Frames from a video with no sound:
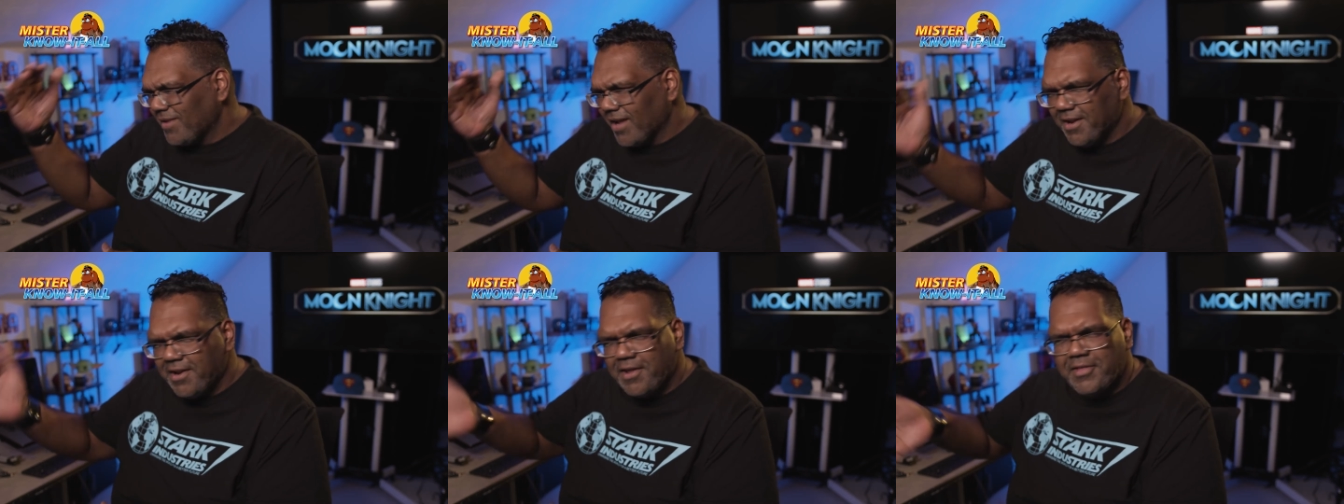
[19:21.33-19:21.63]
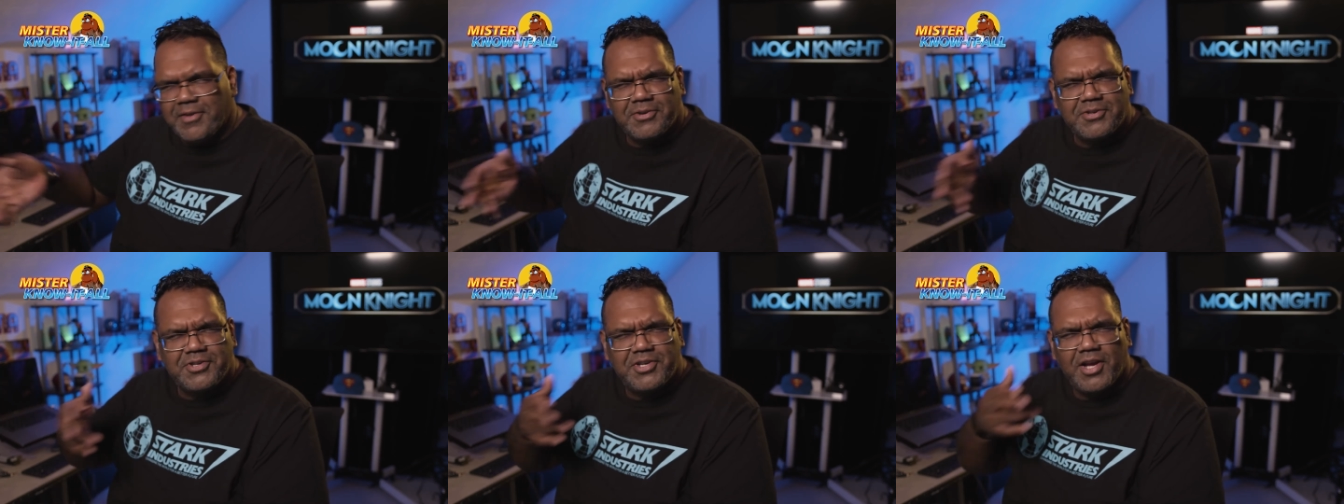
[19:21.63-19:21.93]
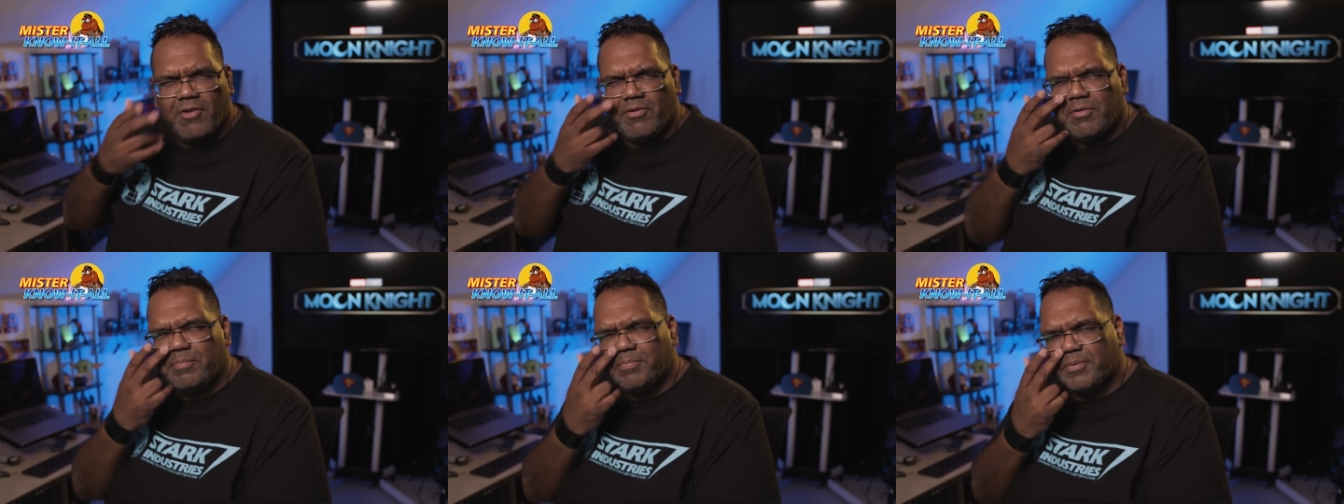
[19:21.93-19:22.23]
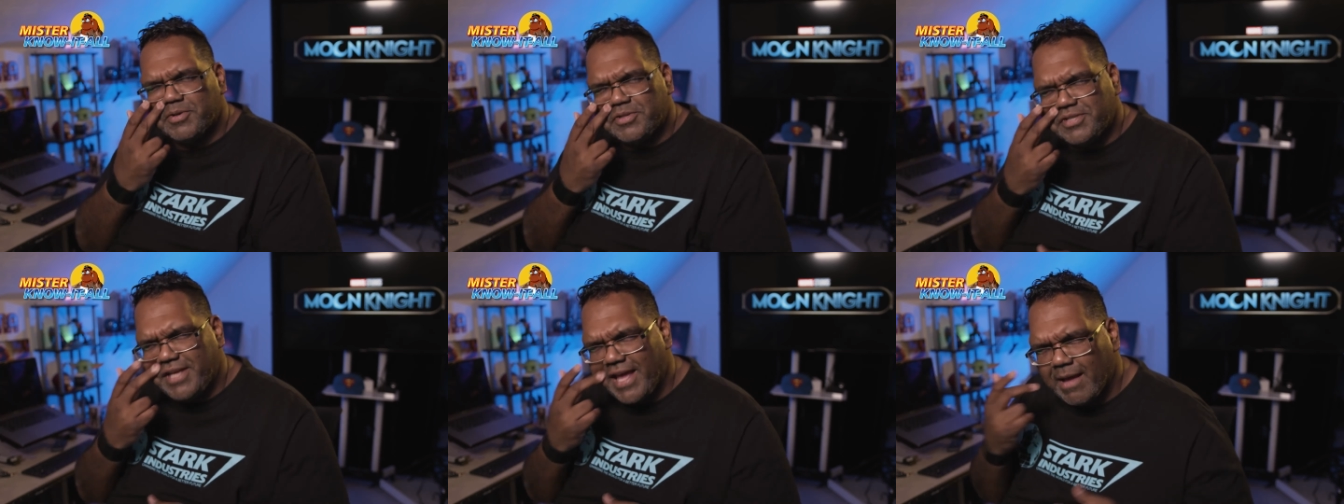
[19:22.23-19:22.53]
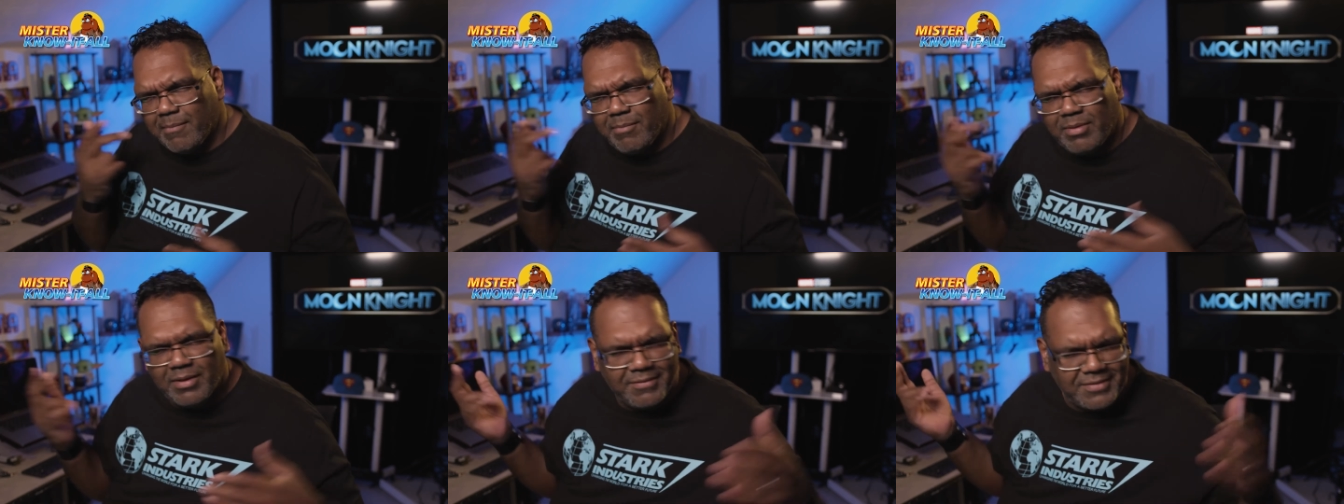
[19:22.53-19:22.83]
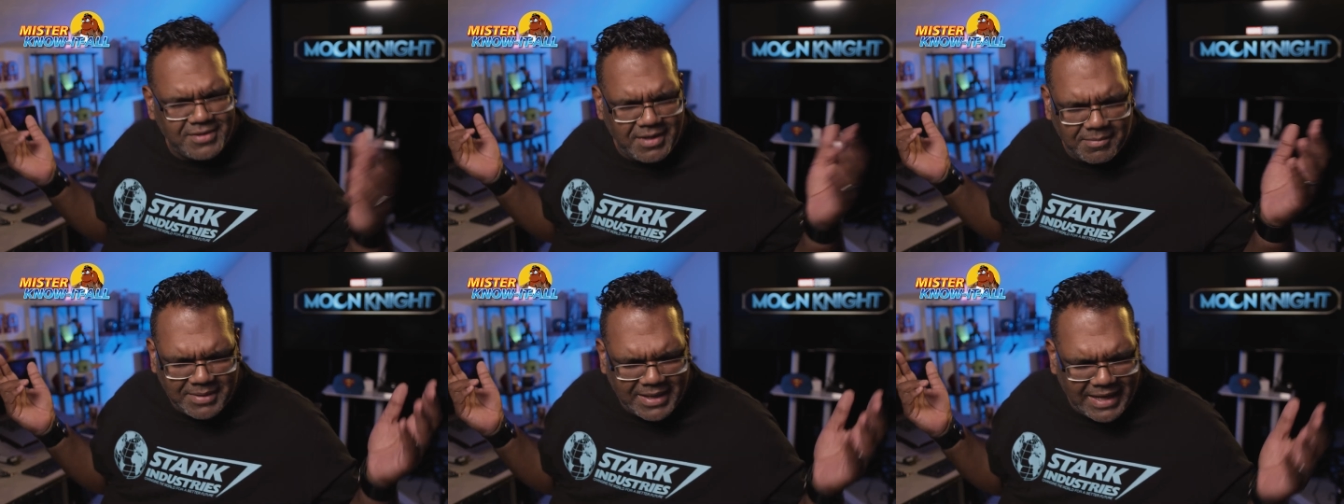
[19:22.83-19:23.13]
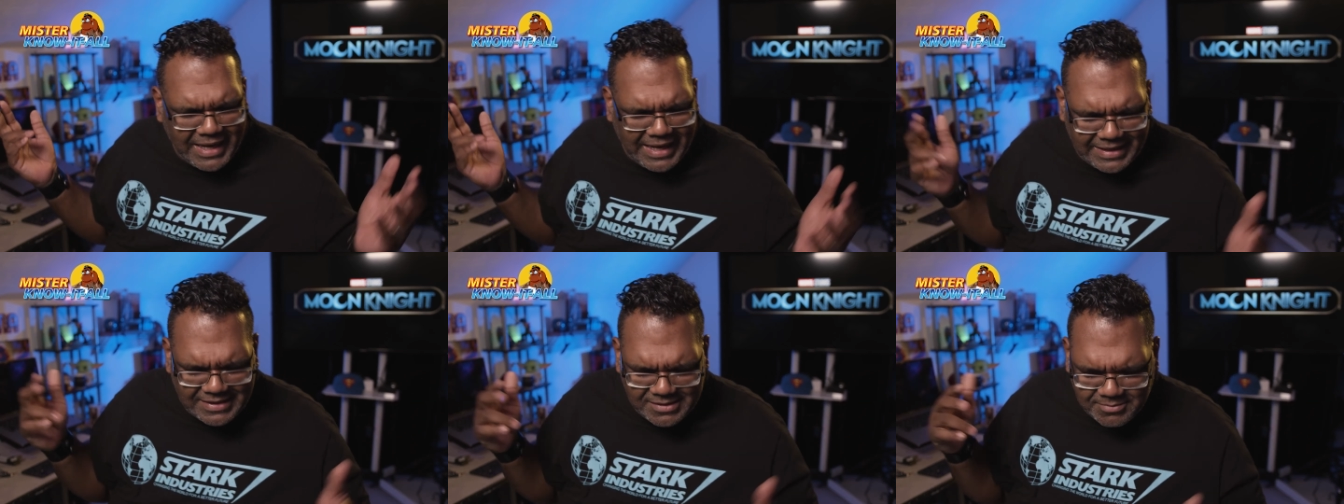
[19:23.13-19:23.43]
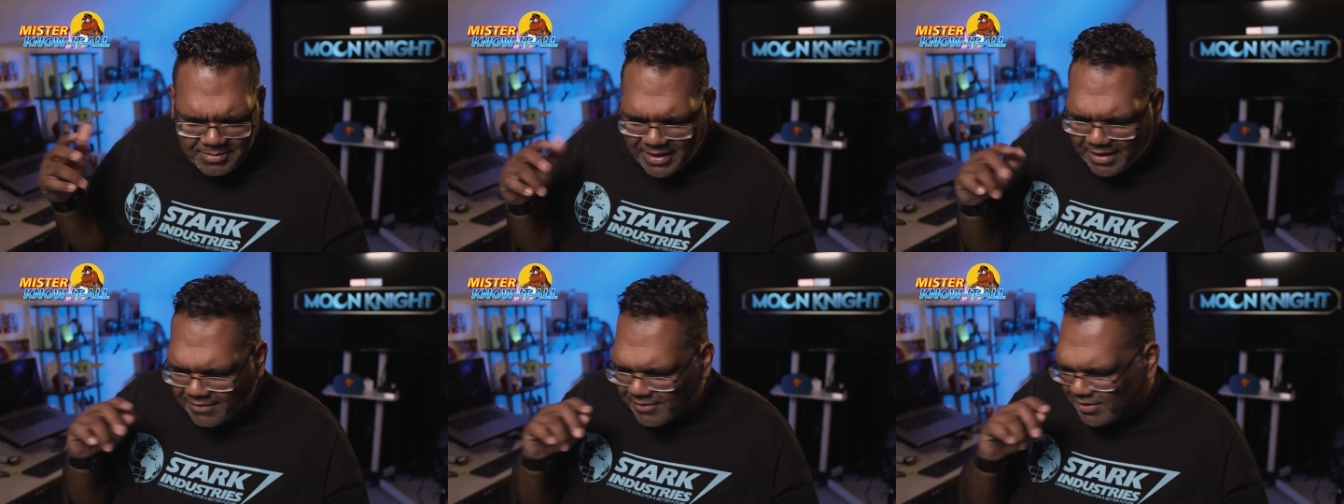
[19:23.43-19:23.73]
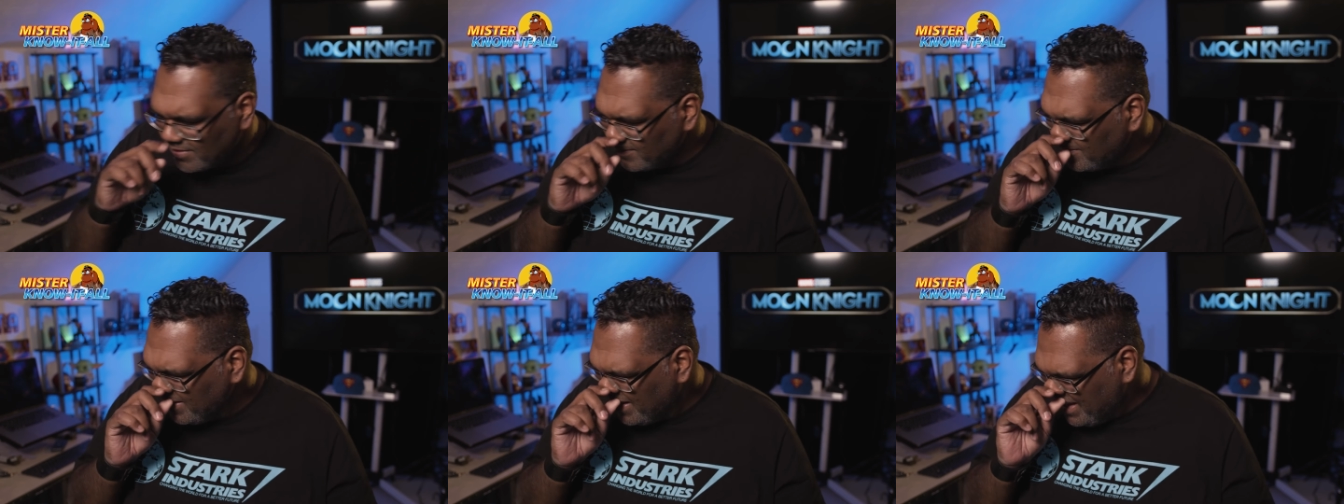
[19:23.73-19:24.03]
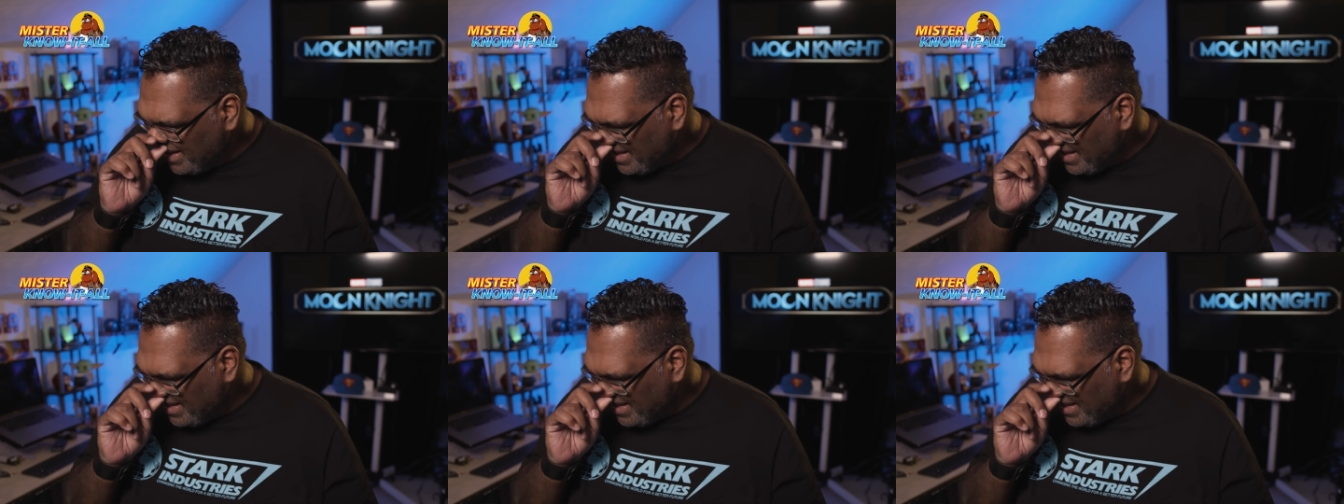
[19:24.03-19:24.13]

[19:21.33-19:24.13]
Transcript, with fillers: another show with Bruce Campbell of some kind, whatever.